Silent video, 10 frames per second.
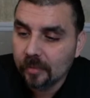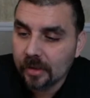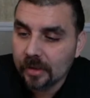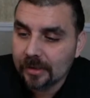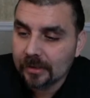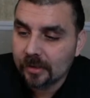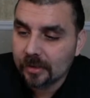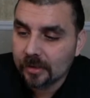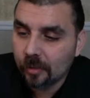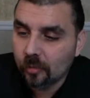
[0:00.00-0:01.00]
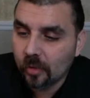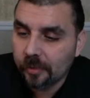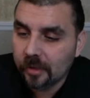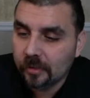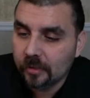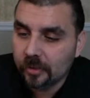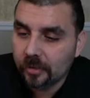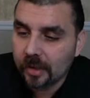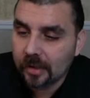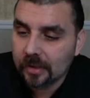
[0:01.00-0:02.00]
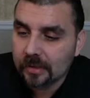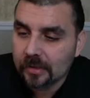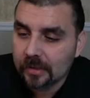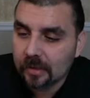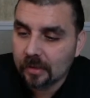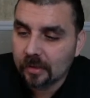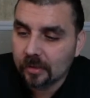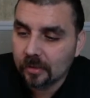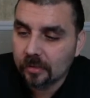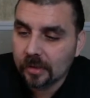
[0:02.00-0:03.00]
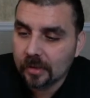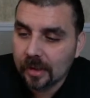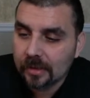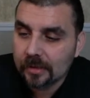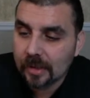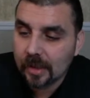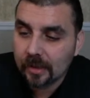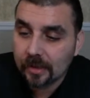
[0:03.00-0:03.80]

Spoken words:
But yes, there's some women who look at us instead of their own, and that's sad.